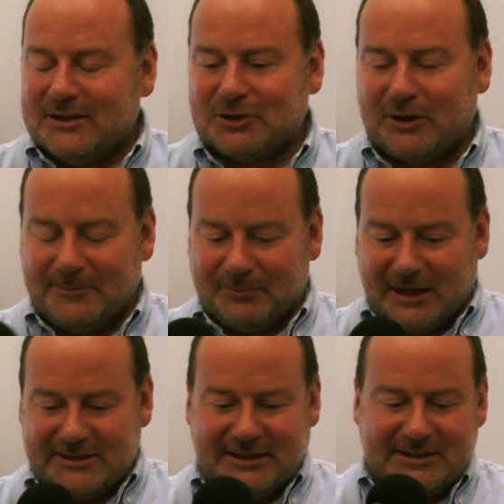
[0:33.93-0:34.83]
Sorry,
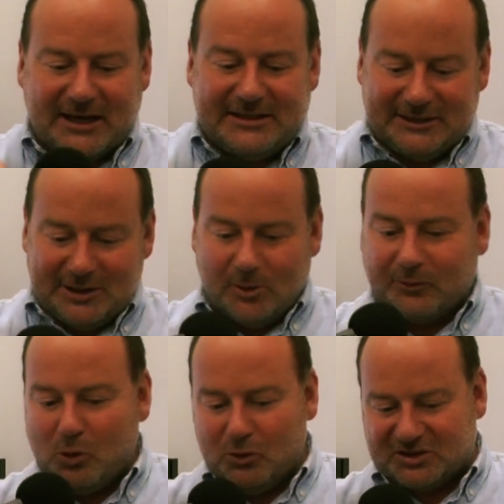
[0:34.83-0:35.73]
I did know, of
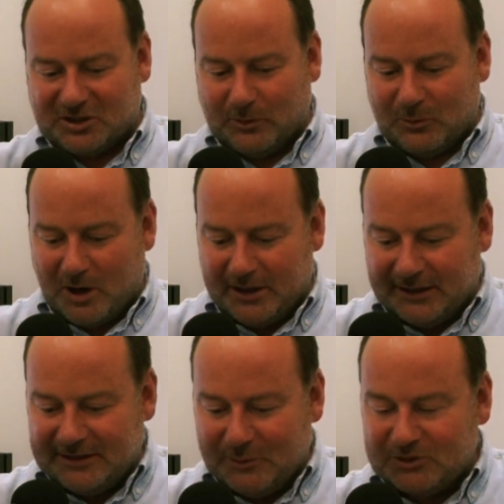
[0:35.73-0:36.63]
course, that we'd won,
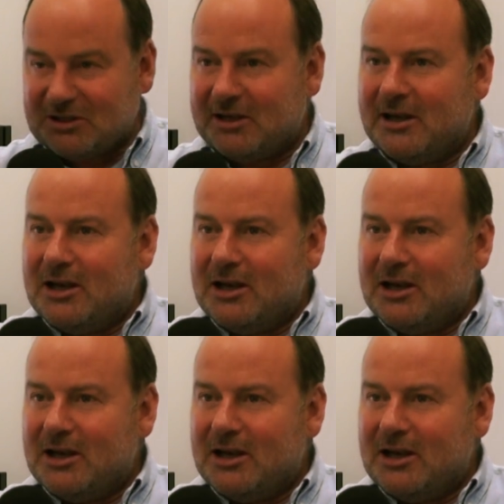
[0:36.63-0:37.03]
and it was a